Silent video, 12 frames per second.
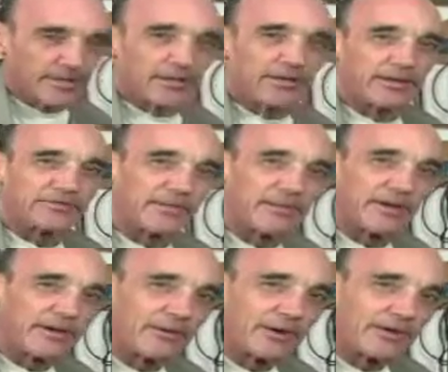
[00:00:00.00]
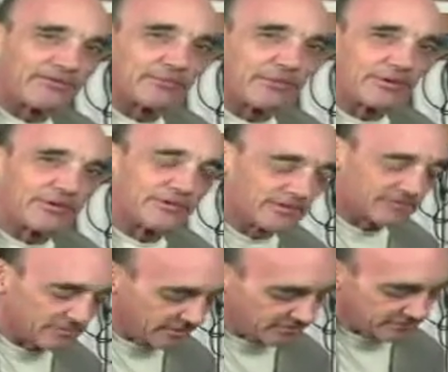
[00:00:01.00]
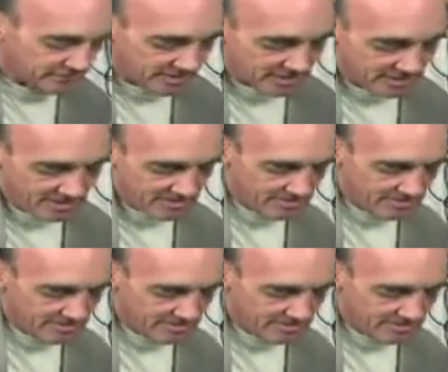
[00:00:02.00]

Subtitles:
Guess I better watch some more Sesame Street, eh?